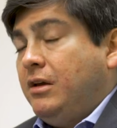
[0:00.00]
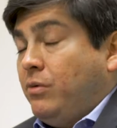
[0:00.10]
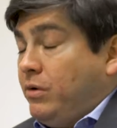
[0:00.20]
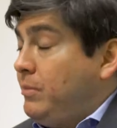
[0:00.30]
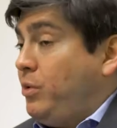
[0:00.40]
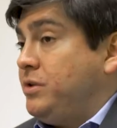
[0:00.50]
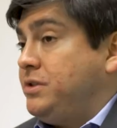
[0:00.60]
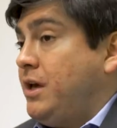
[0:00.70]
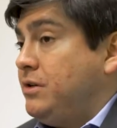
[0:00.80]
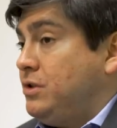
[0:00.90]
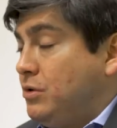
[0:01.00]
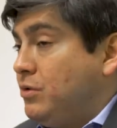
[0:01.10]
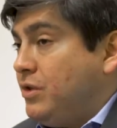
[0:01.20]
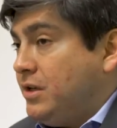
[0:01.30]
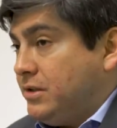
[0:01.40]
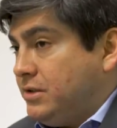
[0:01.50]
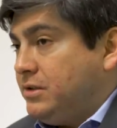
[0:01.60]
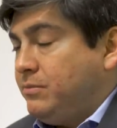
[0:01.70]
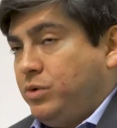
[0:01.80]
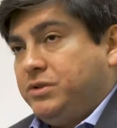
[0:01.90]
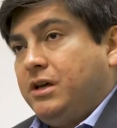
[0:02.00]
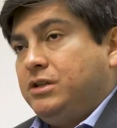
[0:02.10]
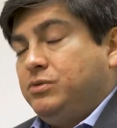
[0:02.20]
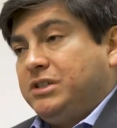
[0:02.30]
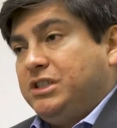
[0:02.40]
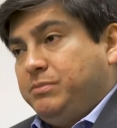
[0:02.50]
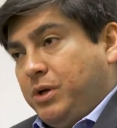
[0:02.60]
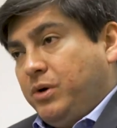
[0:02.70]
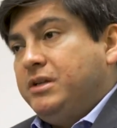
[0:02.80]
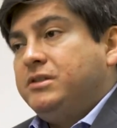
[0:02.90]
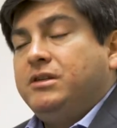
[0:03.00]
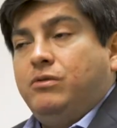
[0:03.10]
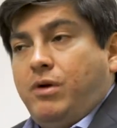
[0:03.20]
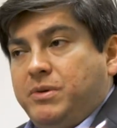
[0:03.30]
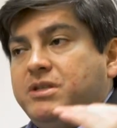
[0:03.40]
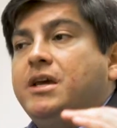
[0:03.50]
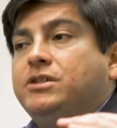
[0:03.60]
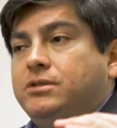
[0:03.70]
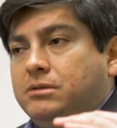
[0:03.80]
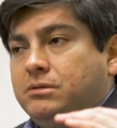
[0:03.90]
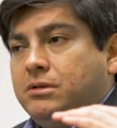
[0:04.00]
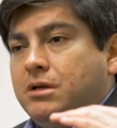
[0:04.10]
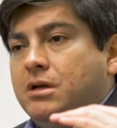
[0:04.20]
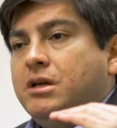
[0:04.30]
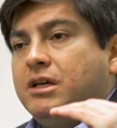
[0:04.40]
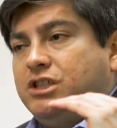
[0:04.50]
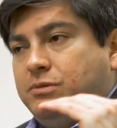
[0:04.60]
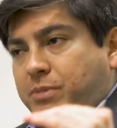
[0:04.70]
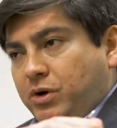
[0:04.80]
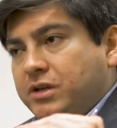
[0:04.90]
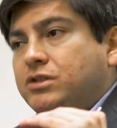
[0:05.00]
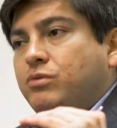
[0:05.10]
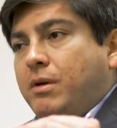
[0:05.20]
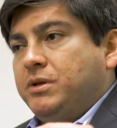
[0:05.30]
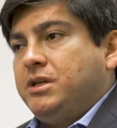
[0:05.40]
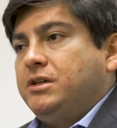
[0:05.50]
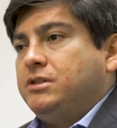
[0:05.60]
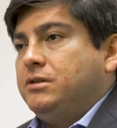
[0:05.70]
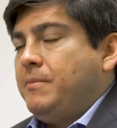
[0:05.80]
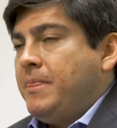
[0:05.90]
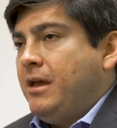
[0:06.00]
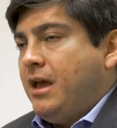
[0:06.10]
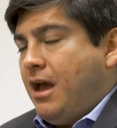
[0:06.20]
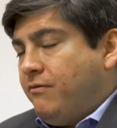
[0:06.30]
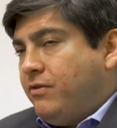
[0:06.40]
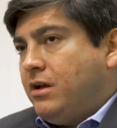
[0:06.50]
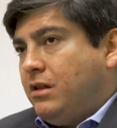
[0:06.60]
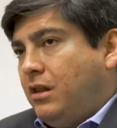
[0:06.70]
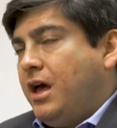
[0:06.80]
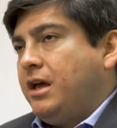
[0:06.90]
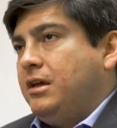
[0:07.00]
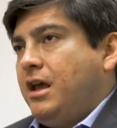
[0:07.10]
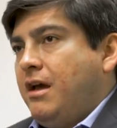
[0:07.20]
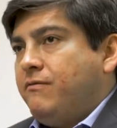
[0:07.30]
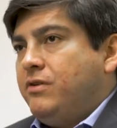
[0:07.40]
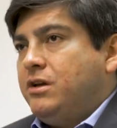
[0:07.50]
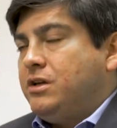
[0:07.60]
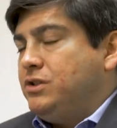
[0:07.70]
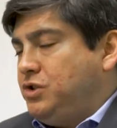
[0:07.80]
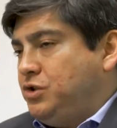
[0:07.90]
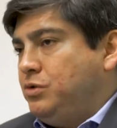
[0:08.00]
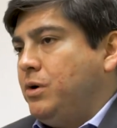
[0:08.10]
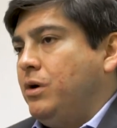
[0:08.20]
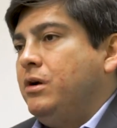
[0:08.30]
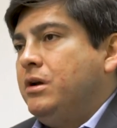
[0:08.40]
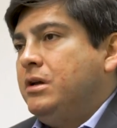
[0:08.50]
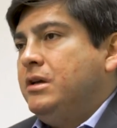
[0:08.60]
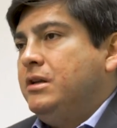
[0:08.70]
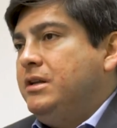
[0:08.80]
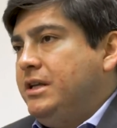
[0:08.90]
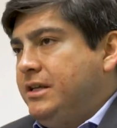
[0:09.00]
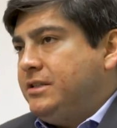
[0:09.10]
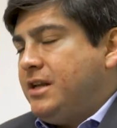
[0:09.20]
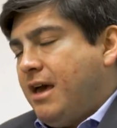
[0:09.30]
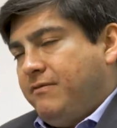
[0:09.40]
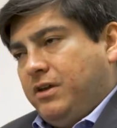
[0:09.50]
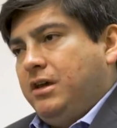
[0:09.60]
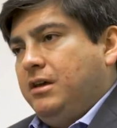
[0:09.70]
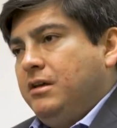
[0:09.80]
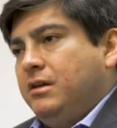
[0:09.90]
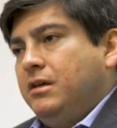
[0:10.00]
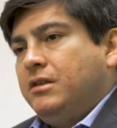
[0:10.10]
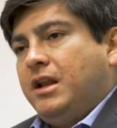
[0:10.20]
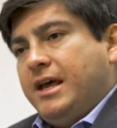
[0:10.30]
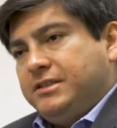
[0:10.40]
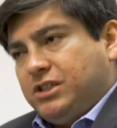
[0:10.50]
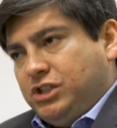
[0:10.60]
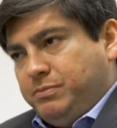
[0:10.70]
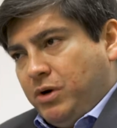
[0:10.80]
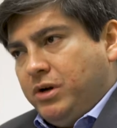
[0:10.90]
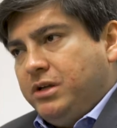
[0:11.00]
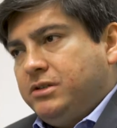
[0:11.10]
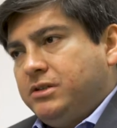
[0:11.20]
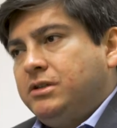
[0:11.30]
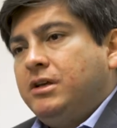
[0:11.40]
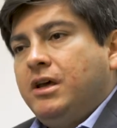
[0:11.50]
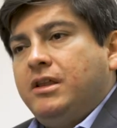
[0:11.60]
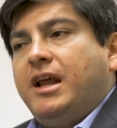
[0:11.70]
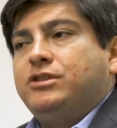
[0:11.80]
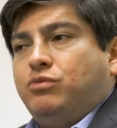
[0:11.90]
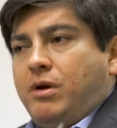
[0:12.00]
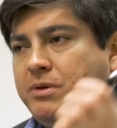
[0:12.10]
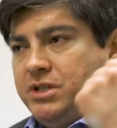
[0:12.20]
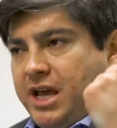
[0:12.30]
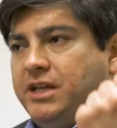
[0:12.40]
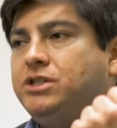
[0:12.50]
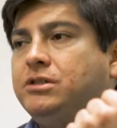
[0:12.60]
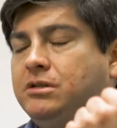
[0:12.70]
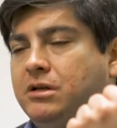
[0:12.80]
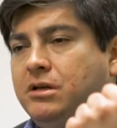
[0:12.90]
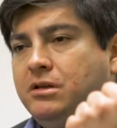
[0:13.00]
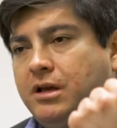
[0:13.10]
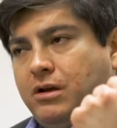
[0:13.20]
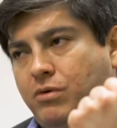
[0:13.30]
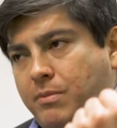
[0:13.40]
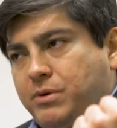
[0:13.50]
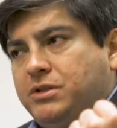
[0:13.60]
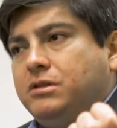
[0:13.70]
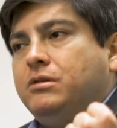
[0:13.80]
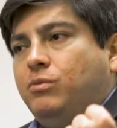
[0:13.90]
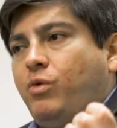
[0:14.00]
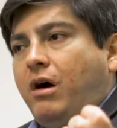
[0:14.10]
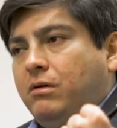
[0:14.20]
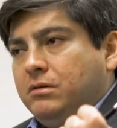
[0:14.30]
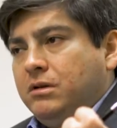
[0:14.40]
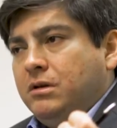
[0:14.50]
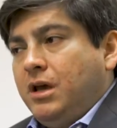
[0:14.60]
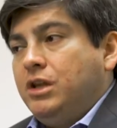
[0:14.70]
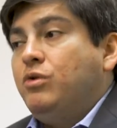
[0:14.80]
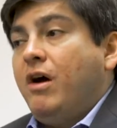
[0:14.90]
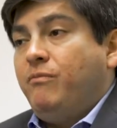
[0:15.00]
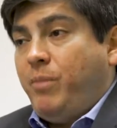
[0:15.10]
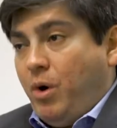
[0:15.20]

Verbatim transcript: And it really boils down to two things. It boils down to experience and reputation. Experience and reputation. Every client, every consumer needs an advocate that has experience and that has a reputation that can represent them well. And you have